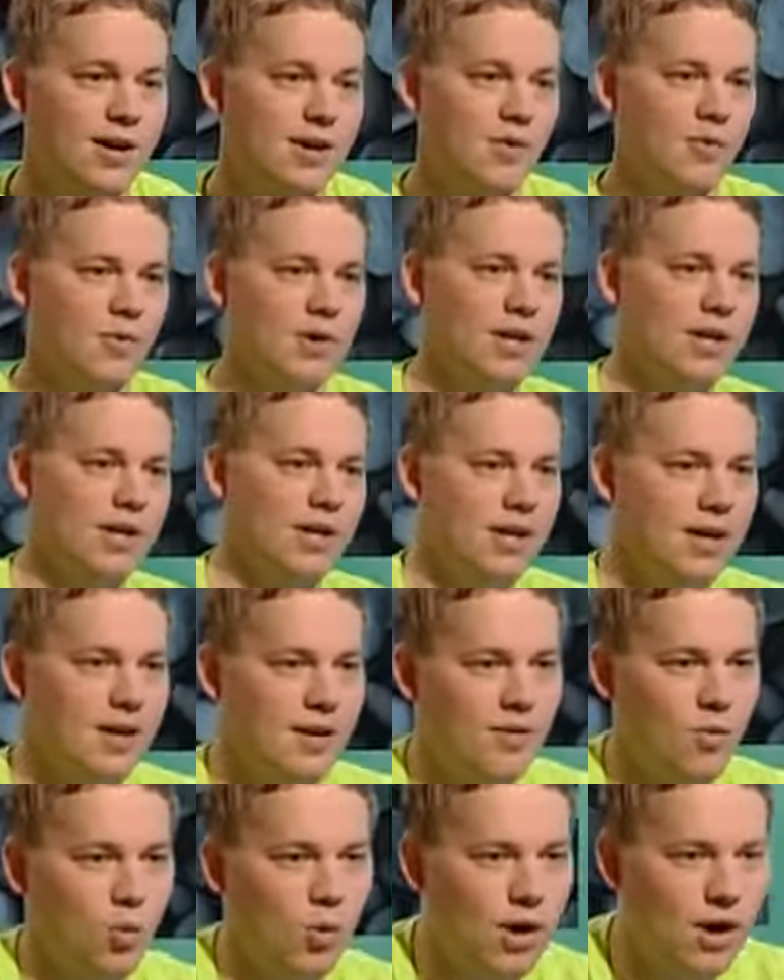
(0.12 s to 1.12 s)
Nicky,
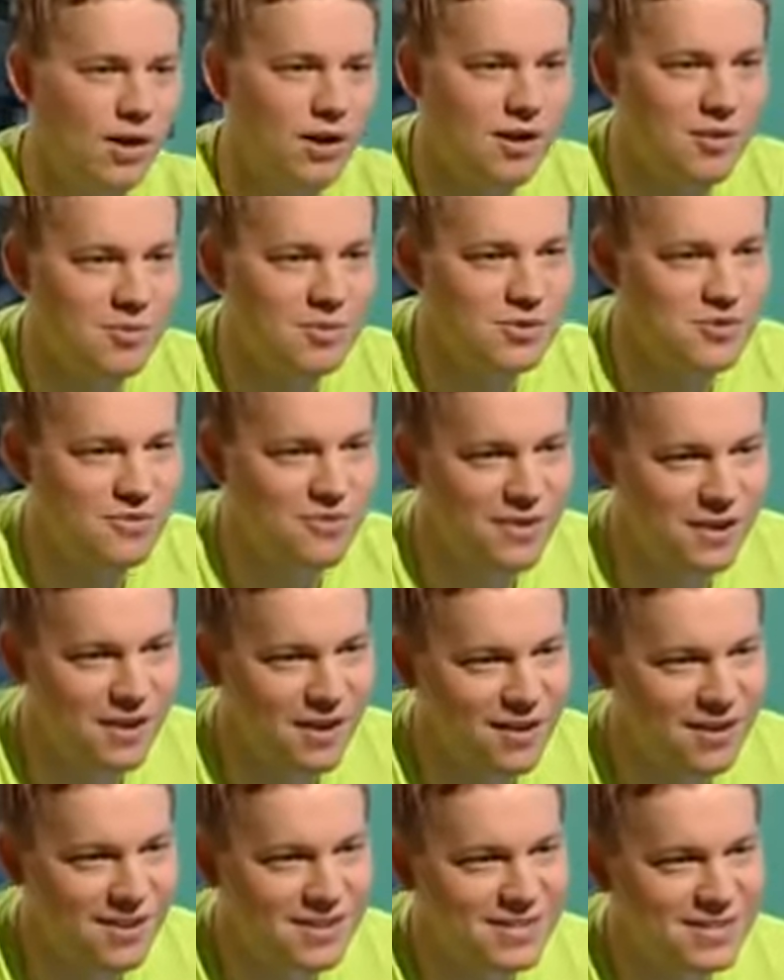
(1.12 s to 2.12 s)
welcome to
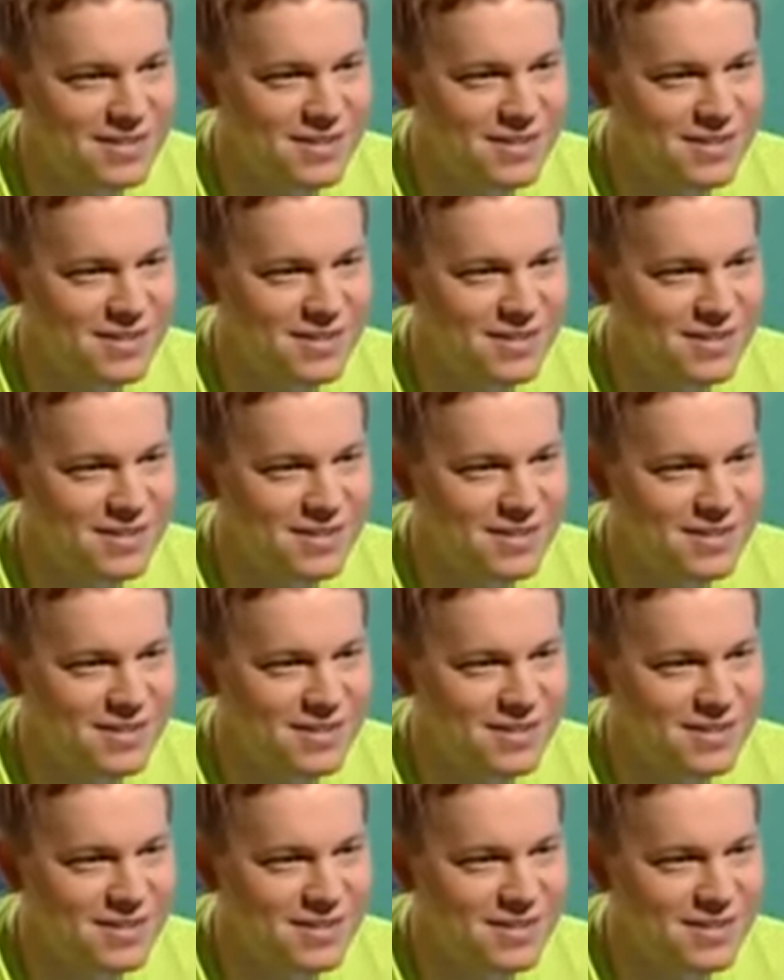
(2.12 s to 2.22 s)
Finland. Oh,